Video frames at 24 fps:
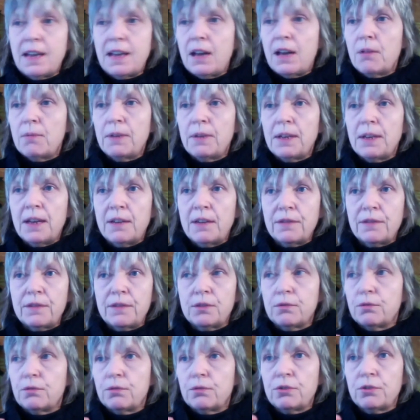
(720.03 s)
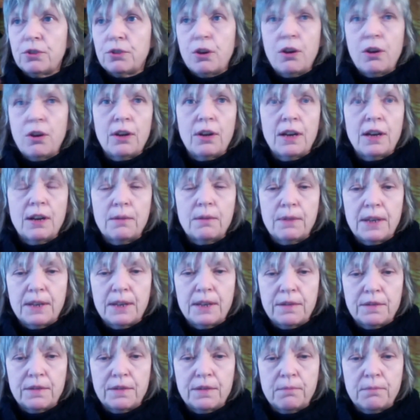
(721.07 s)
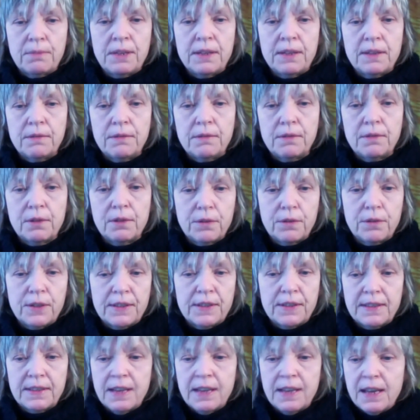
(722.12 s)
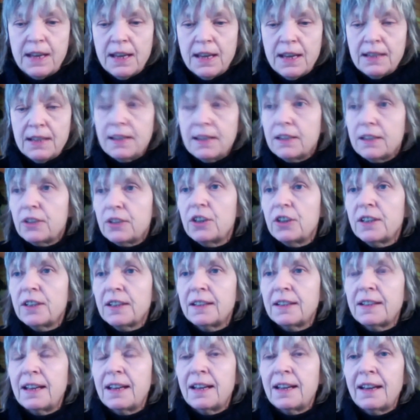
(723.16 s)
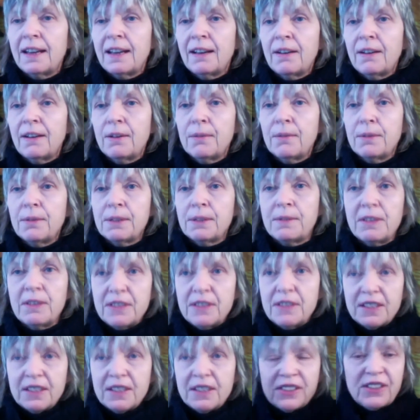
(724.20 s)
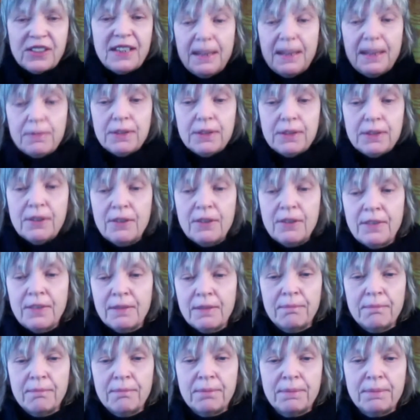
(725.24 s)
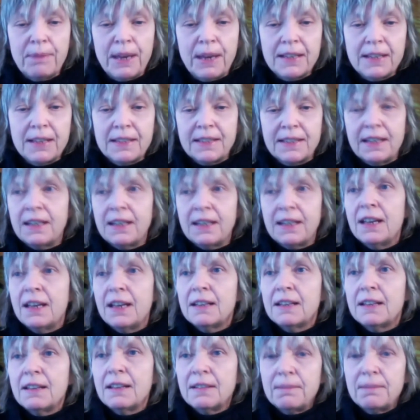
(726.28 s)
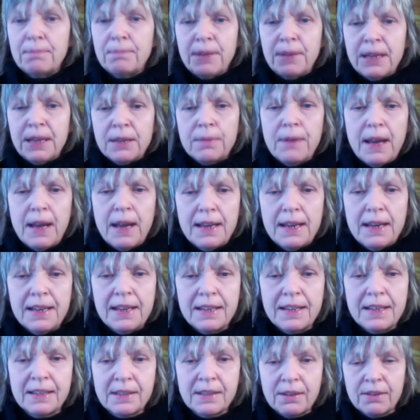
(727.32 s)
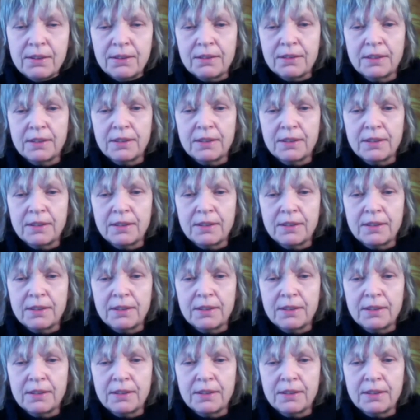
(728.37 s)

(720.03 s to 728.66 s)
we have to talk, how we have to be in the world. For instance, little children are always, when they scream, you know, the parents say, be quiet, don't